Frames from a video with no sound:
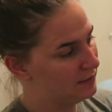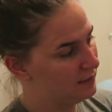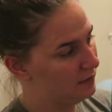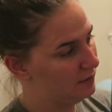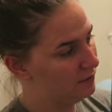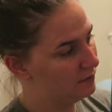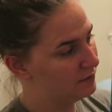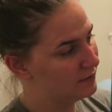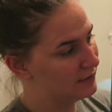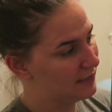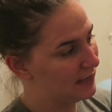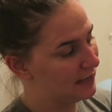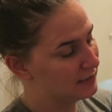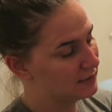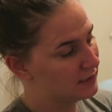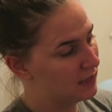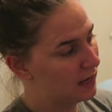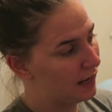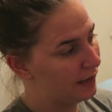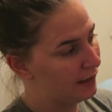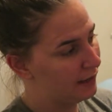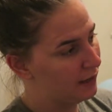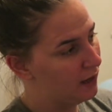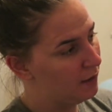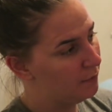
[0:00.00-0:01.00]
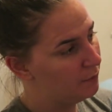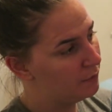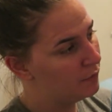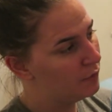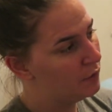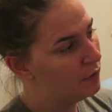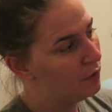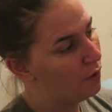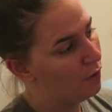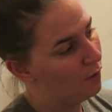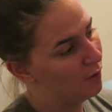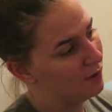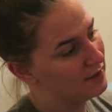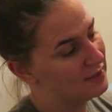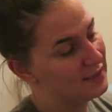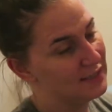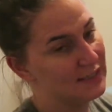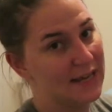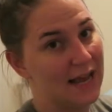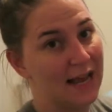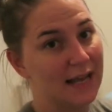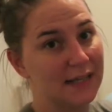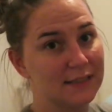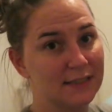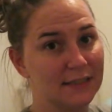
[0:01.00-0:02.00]
It either stacks high up or it
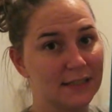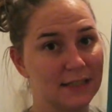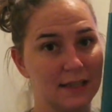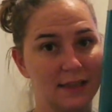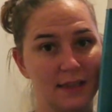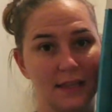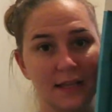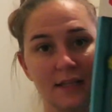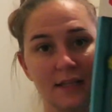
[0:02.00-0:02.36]
stacks like